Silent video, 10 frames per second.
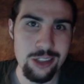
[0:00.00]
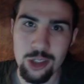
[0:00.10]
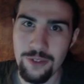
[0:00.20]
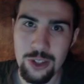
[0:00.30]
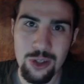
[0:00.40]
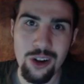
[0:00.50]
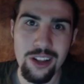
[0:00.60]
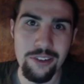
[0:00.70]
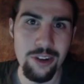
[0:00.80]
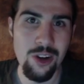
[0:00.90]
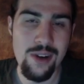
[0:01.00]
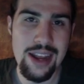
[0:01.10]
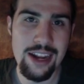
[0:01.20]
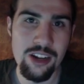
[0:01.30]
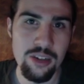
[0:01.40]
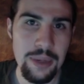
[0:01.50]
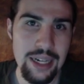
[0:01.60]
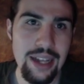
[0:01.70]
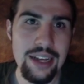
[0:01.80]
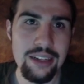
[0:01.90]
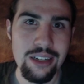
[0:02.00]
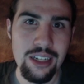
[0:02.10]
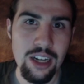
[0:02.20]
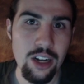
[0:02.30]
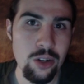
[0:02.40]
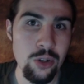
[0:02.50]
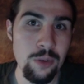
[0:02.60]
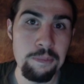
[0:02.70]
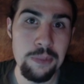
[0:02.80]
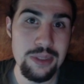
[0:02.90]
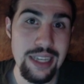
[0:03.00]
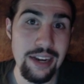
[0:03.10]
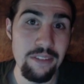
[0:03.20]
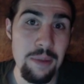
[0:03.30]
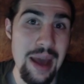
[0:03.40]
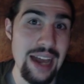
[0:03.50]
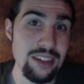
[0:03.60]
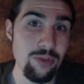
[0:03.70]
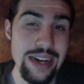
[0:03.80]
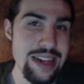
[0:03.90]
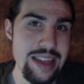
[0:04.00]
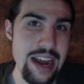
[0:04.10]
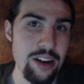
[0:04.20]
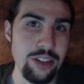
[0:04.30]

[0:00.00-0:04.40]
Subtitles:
So if you call it wrong, it could be like a good percent of the match right there.